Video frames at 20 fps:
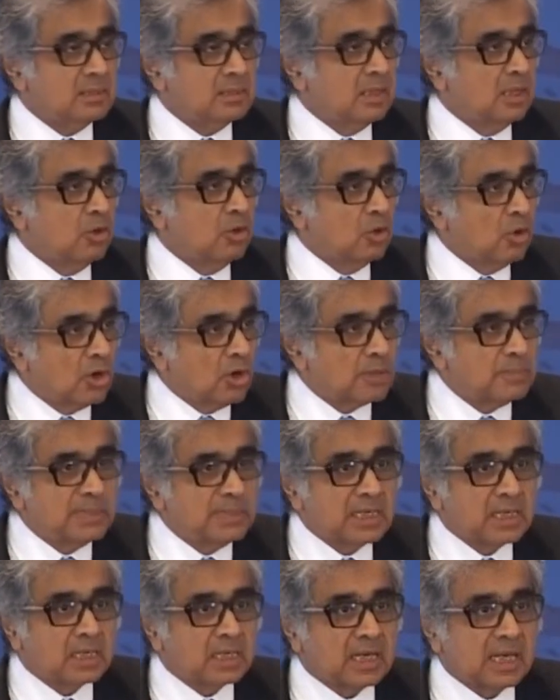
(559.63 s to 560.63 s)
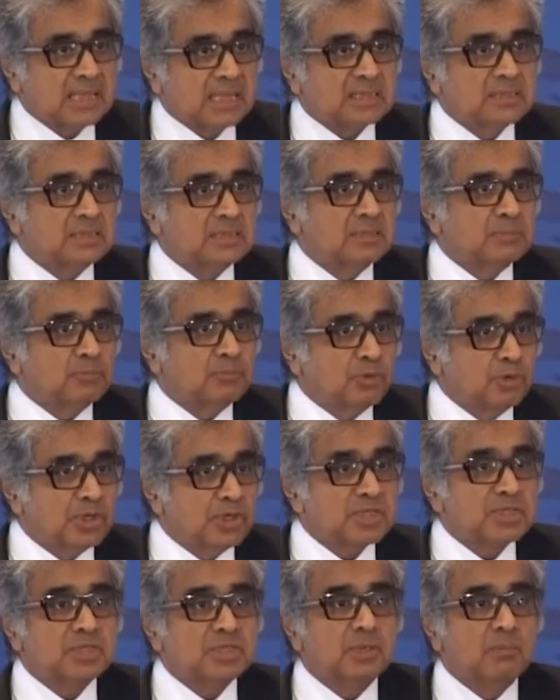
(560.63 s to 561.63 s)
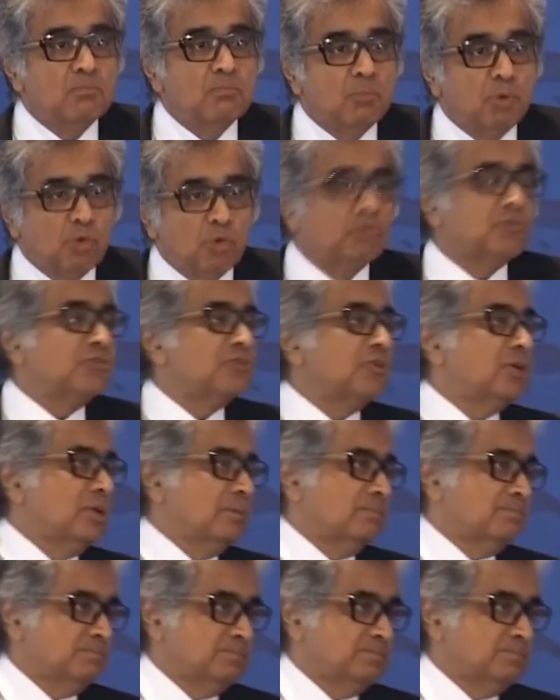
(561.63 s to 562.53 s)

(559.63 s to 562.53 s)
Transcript: the lower middle class and the poorest the most.